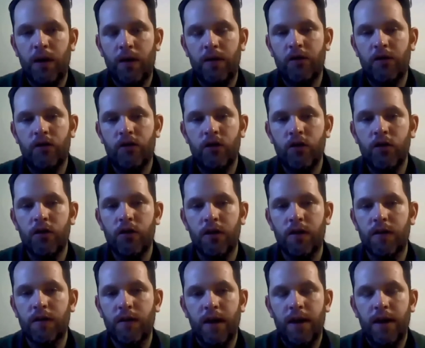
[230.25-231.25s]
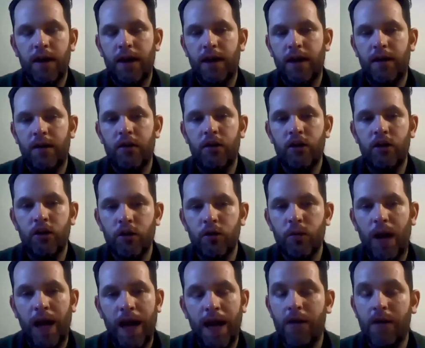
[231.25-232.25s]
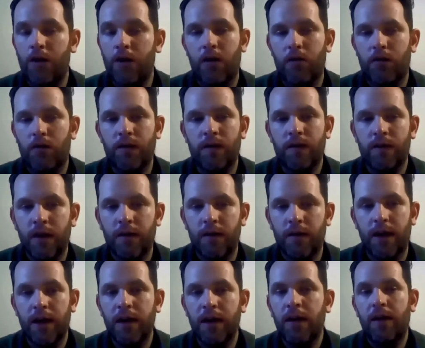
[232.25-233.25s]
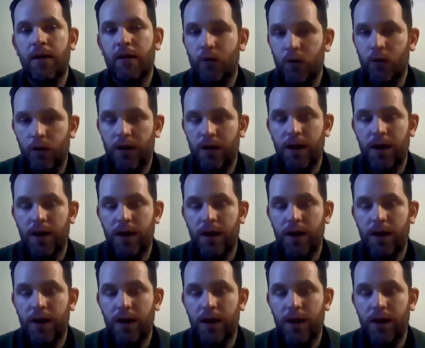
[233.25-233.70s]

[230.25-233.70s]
with other students in a new area of study,